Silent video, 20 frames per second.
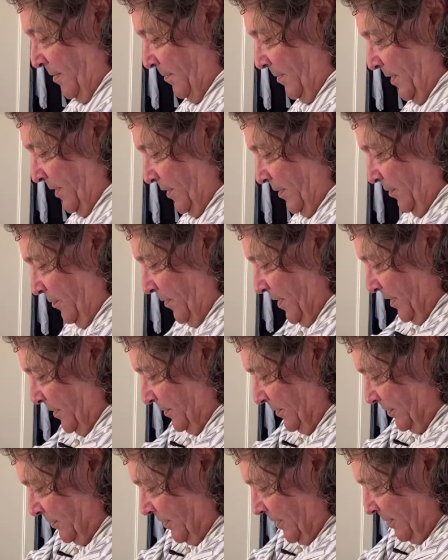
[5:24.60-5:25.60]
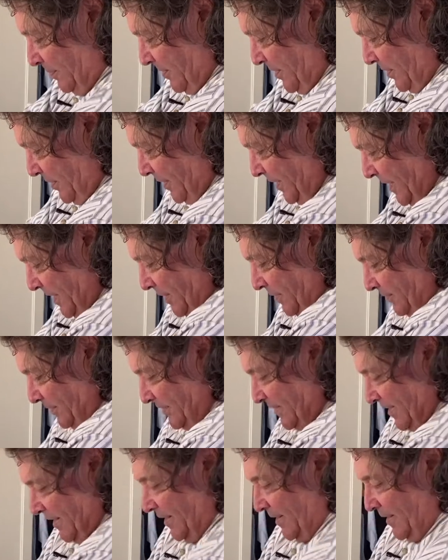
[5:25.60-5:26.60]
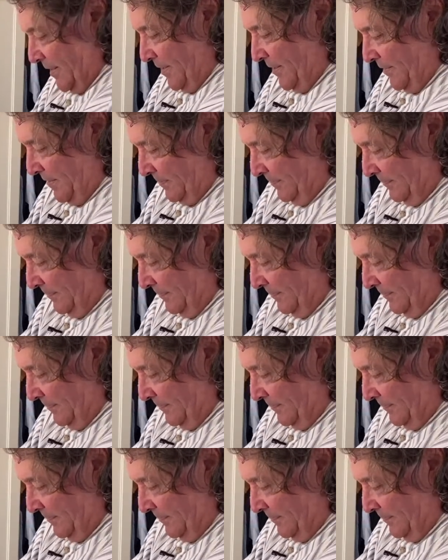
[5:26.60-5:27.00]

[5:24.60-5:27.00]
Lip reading: but they're well scrubbed on the outside.